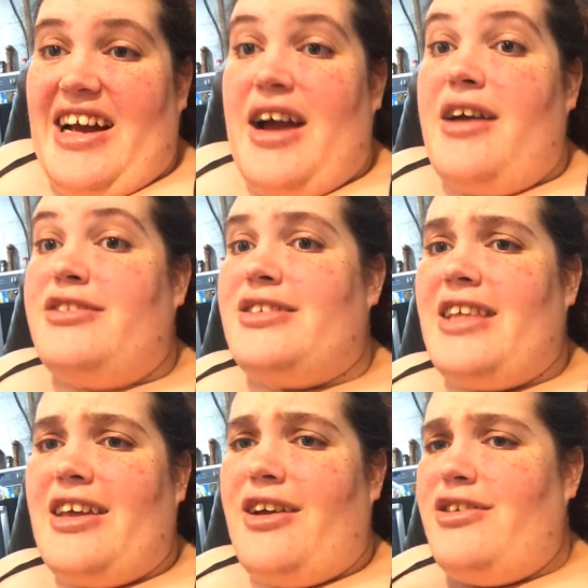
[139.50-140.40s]
it's
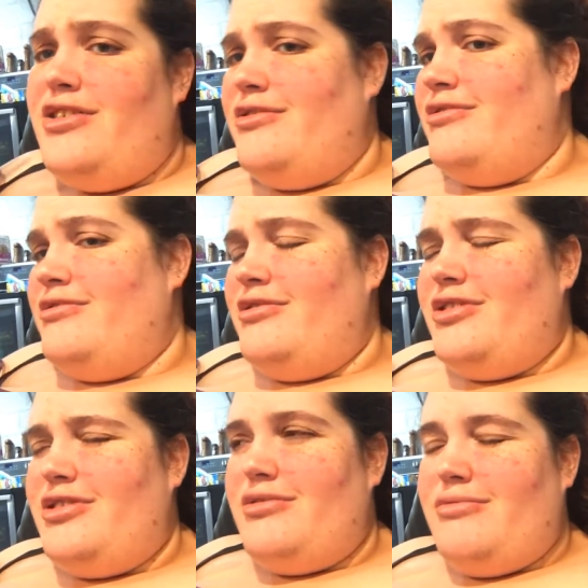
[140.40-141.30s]
like a
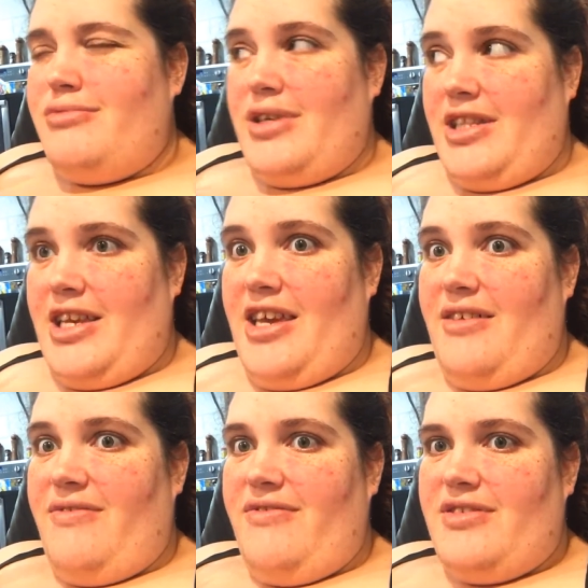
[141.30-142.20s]
huge
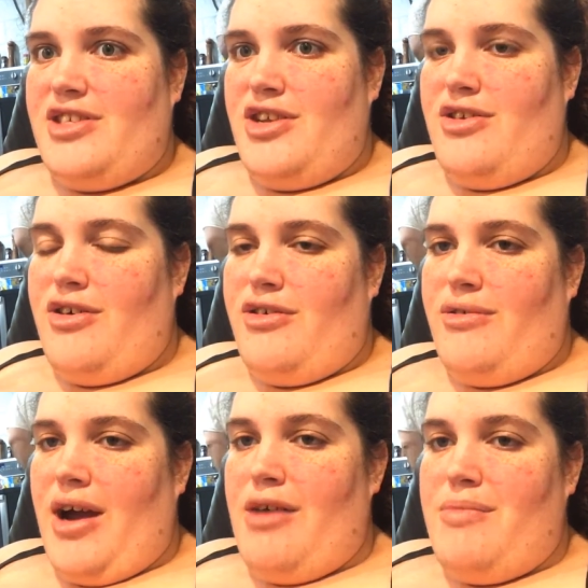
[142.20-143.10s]
relief to know
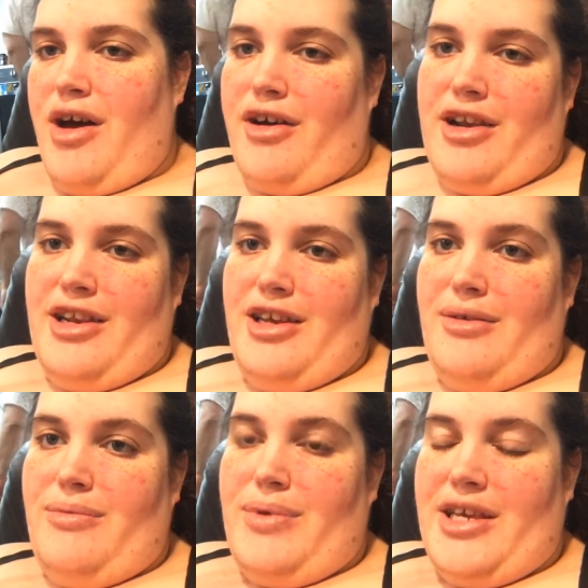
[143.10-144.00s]
I'm not going to
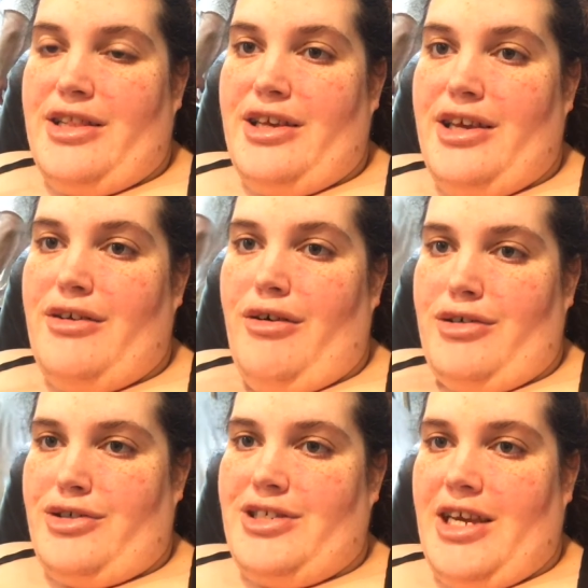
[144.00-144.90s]
need weekly
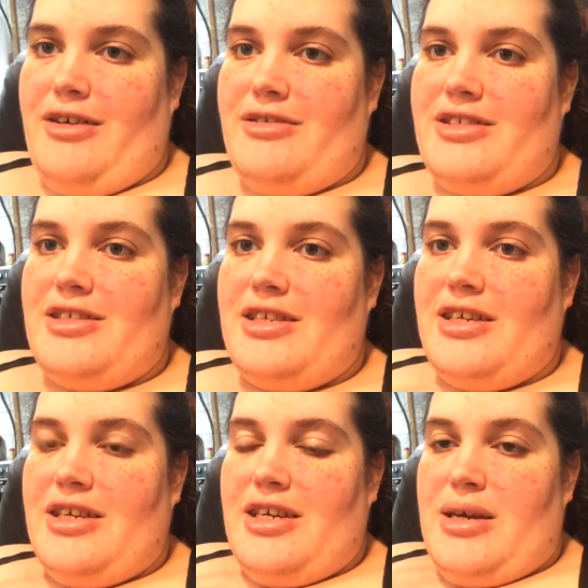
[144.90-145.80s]
ultrasounds
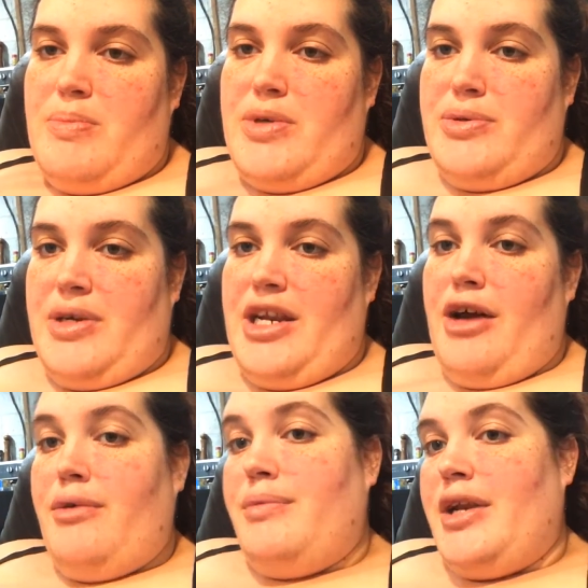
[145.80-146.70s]
between
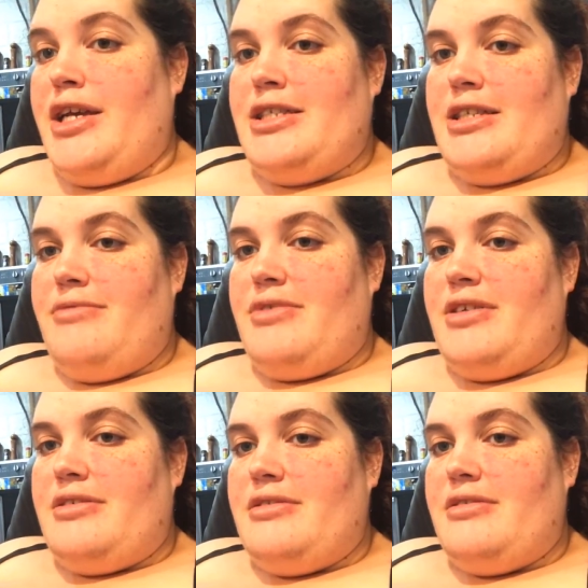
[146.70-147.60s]
now and when I deliver.
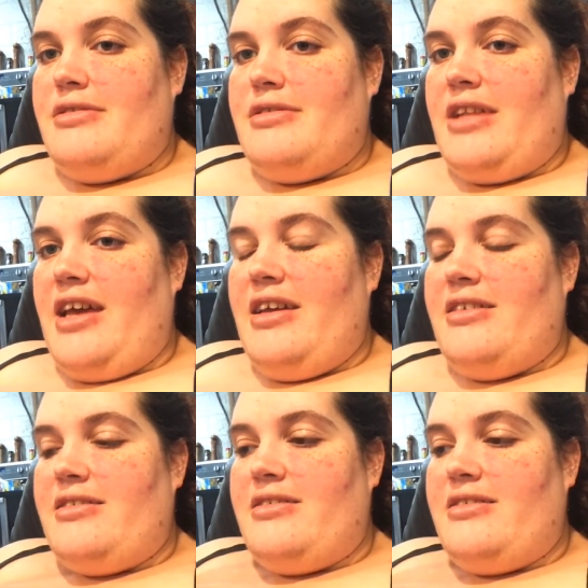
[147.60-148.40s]
Like,